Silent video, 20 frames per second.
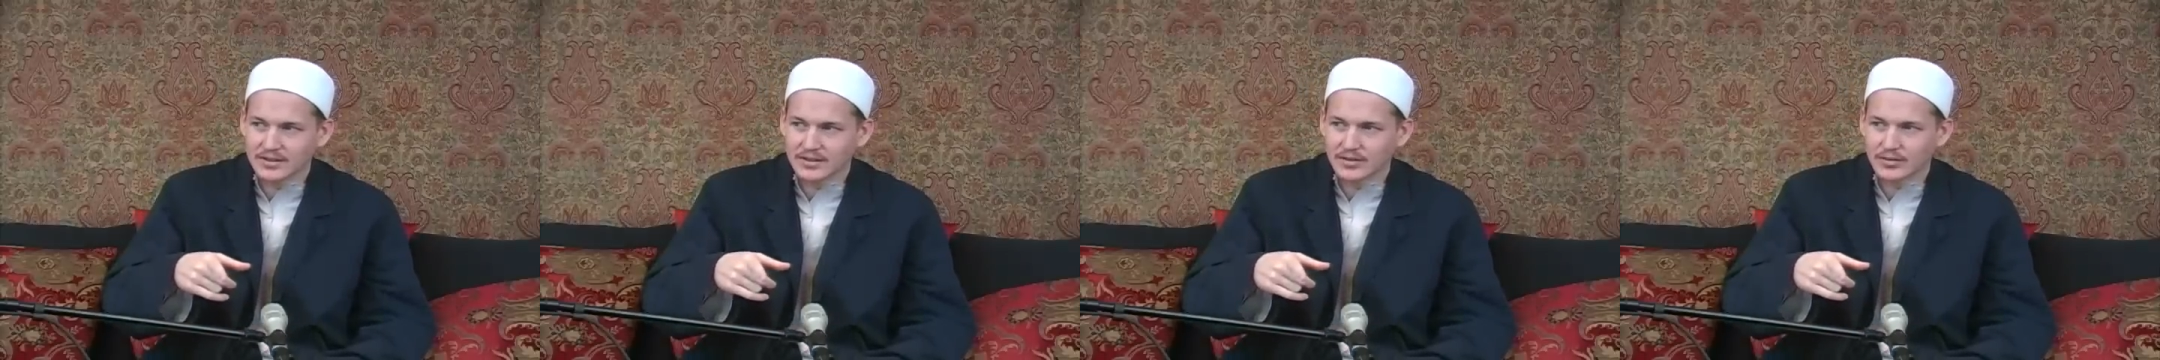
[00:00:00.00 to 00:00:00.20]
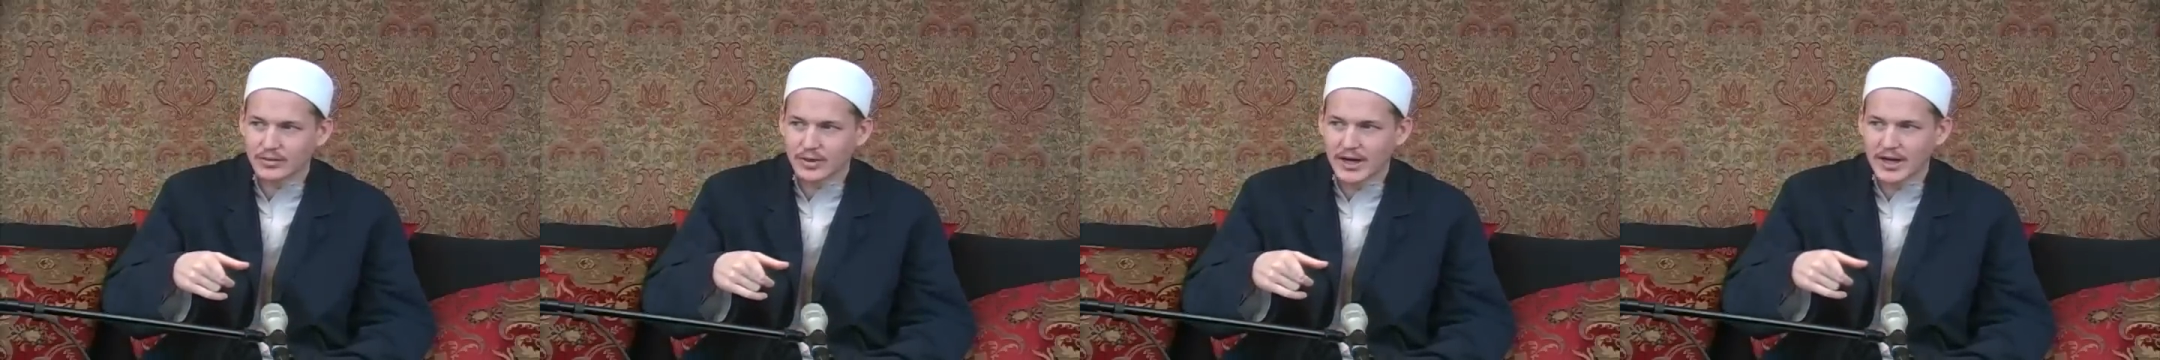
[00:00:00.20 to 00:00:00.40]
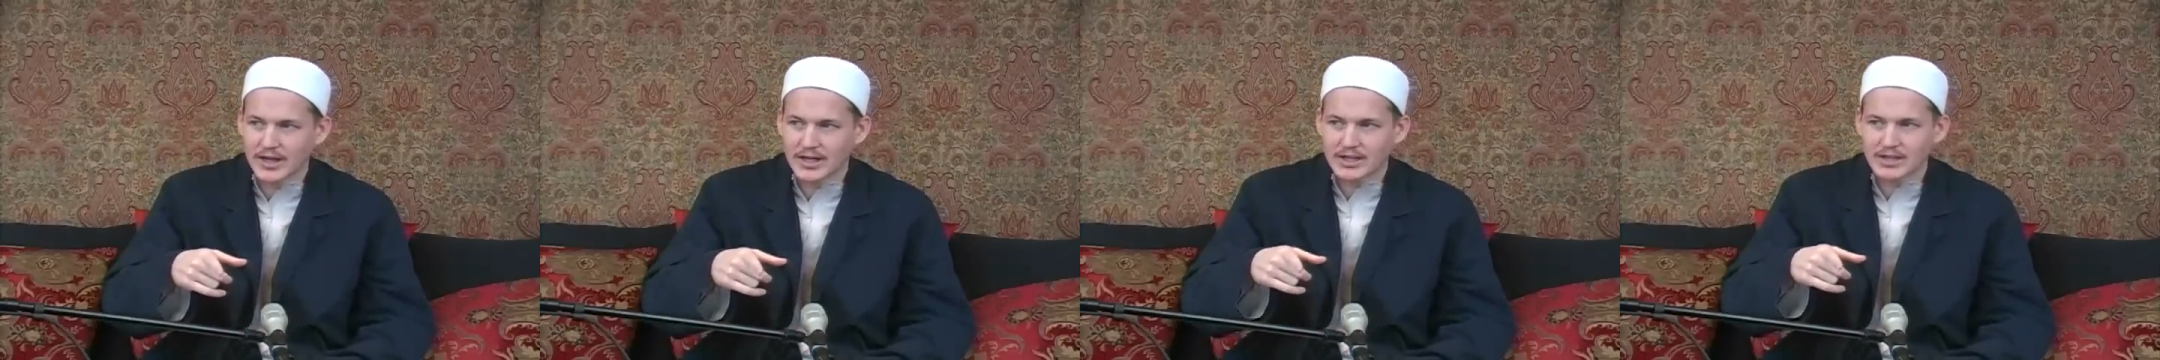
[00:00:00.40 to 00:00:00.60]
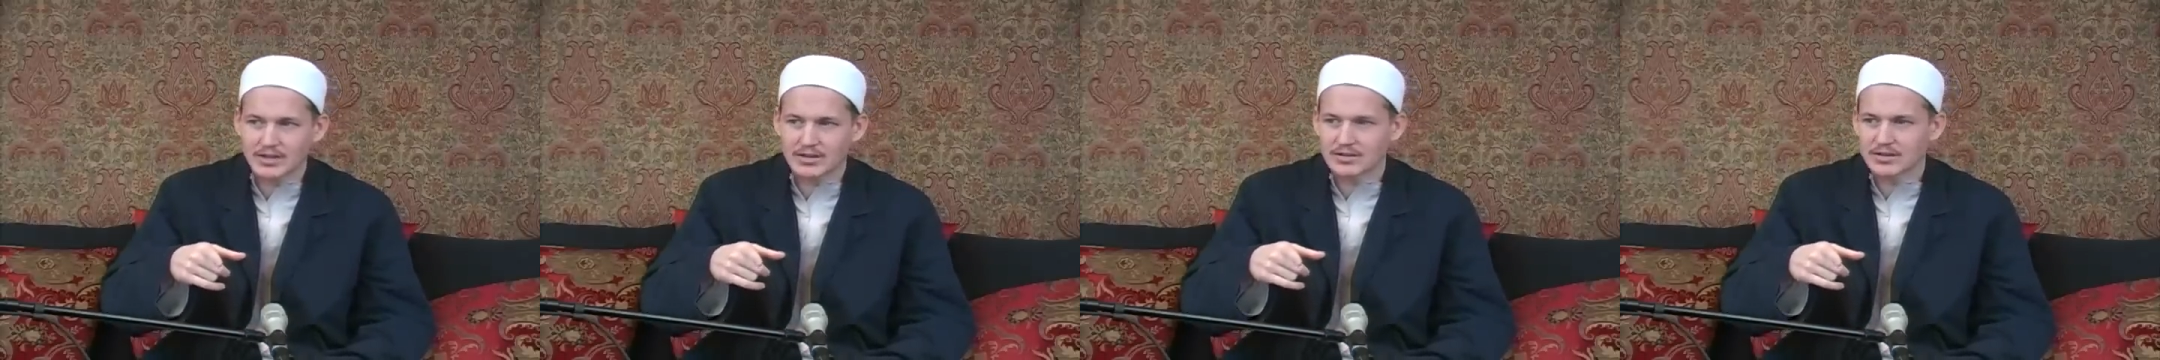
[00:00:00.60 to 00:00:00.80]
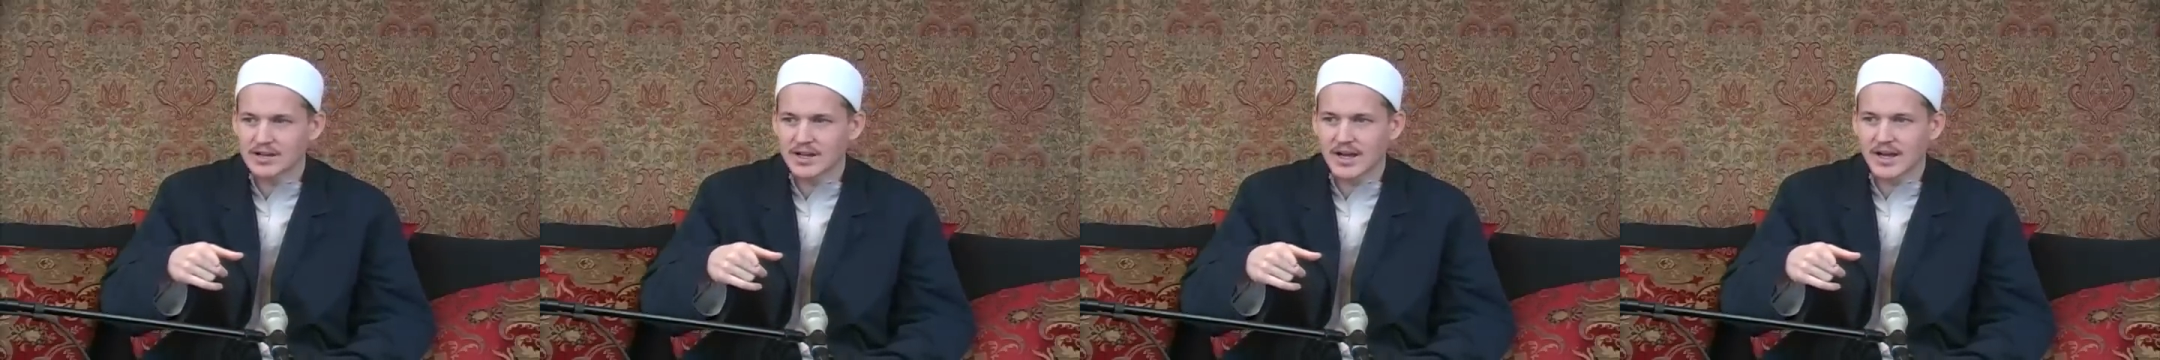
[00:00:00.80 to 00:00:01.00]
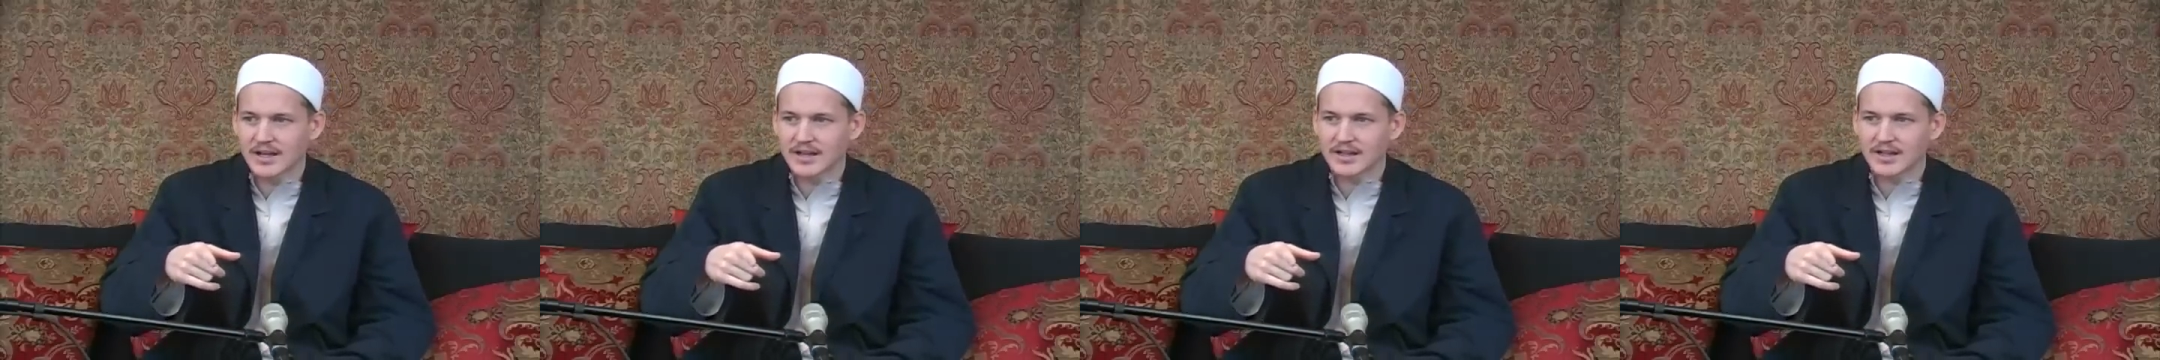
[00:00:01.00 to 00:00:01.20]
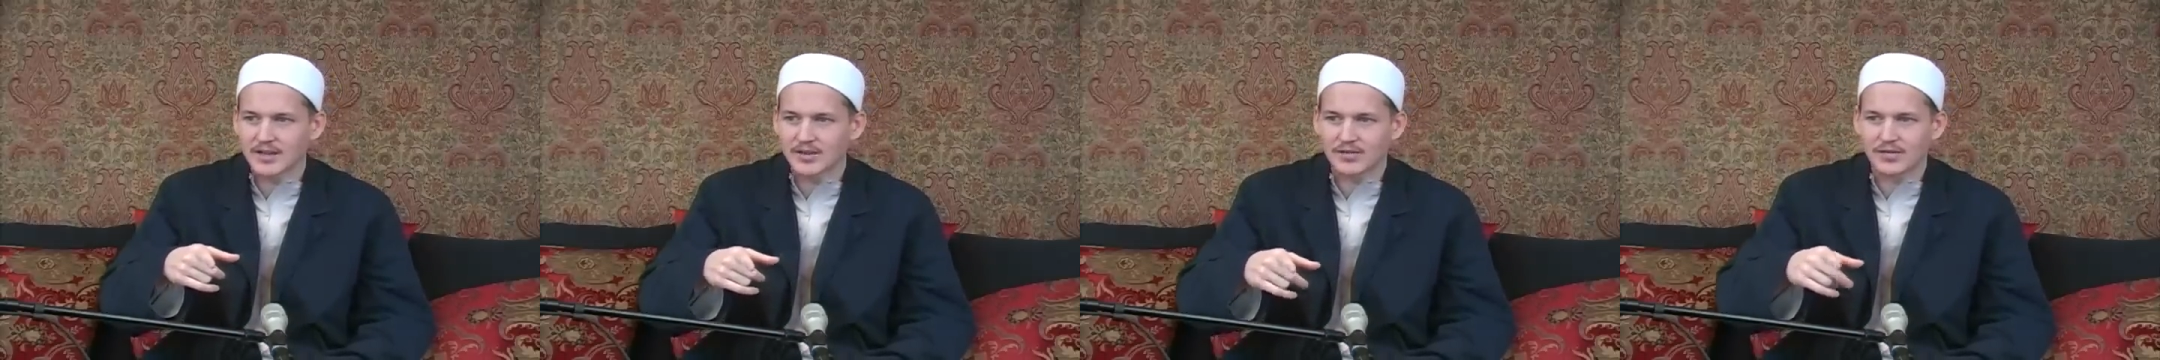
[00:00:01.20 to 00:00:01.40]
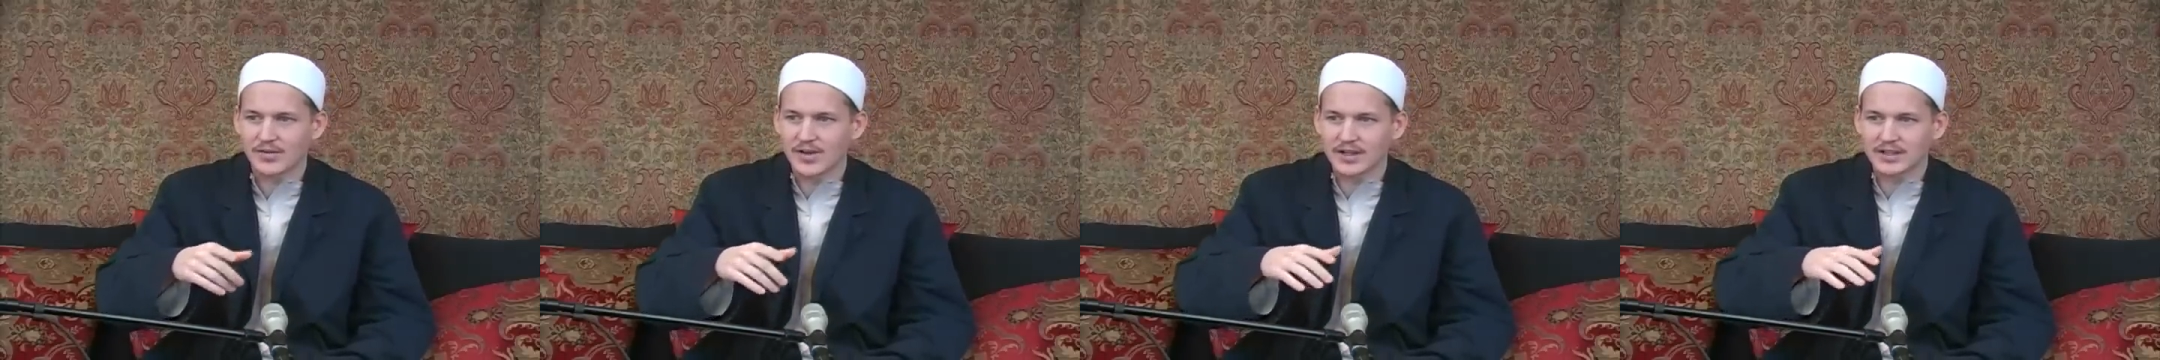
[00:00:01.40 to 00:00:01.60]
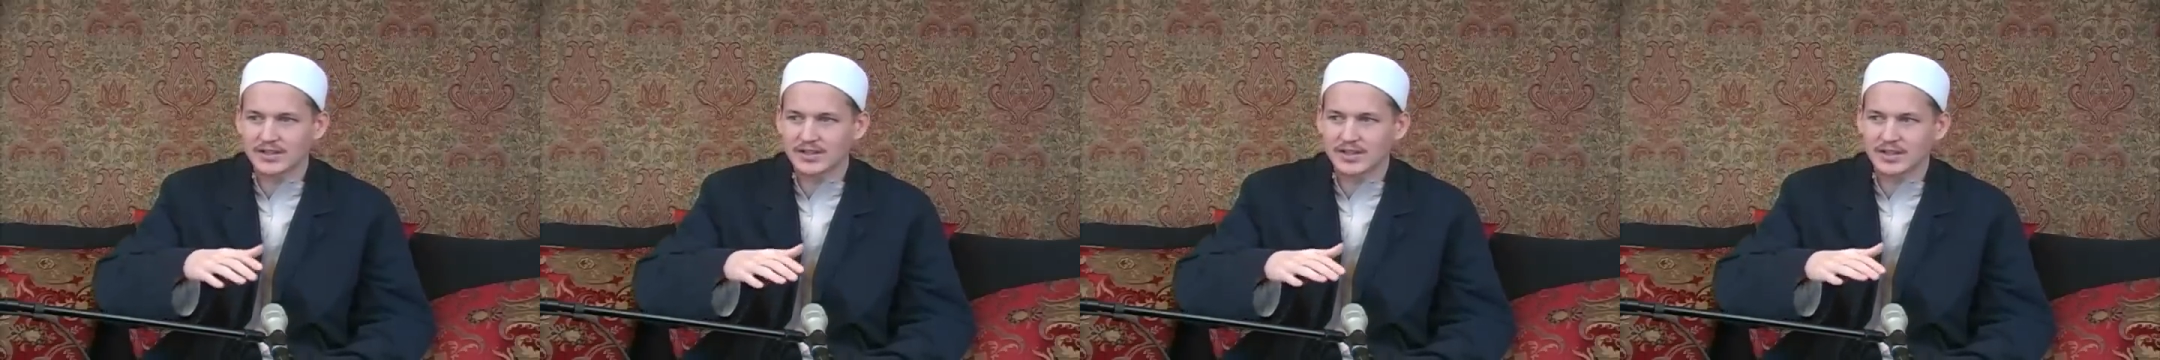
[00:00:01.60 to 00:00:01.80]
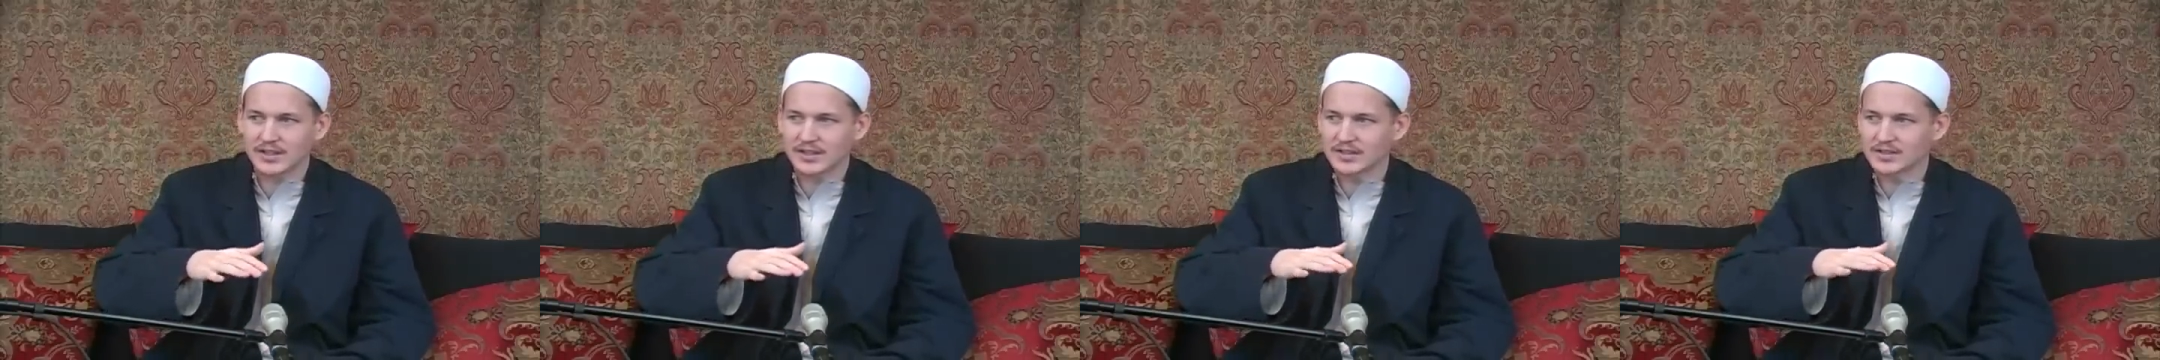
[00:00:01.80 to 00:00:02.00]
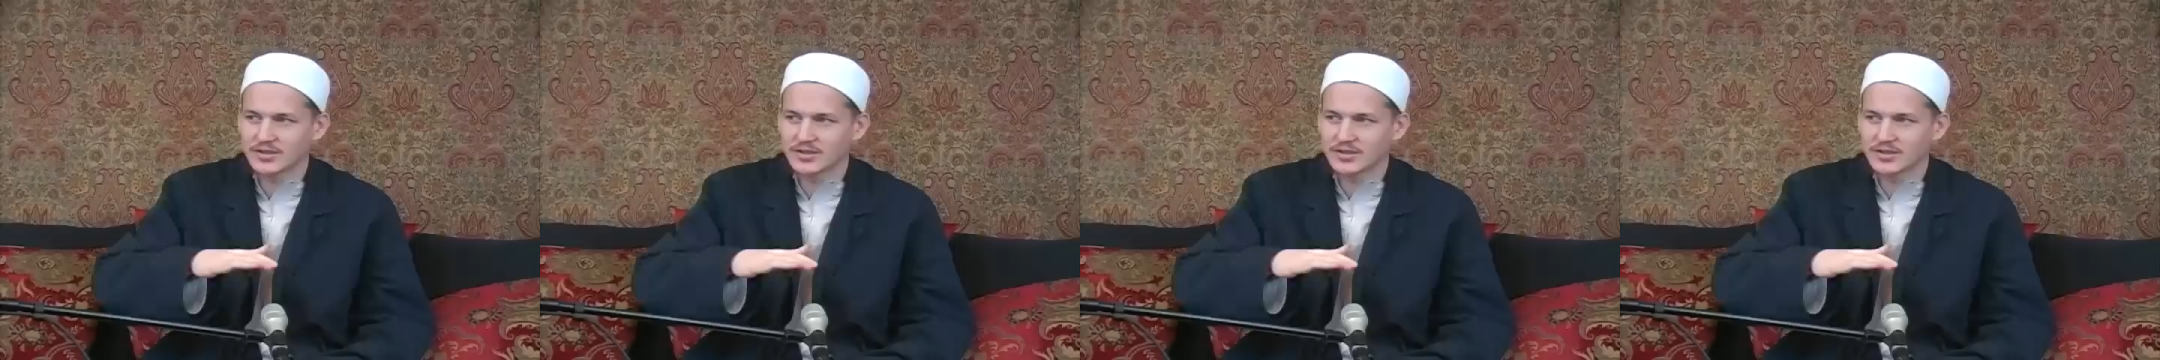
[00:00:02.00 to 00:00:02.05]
right, you're not affecting the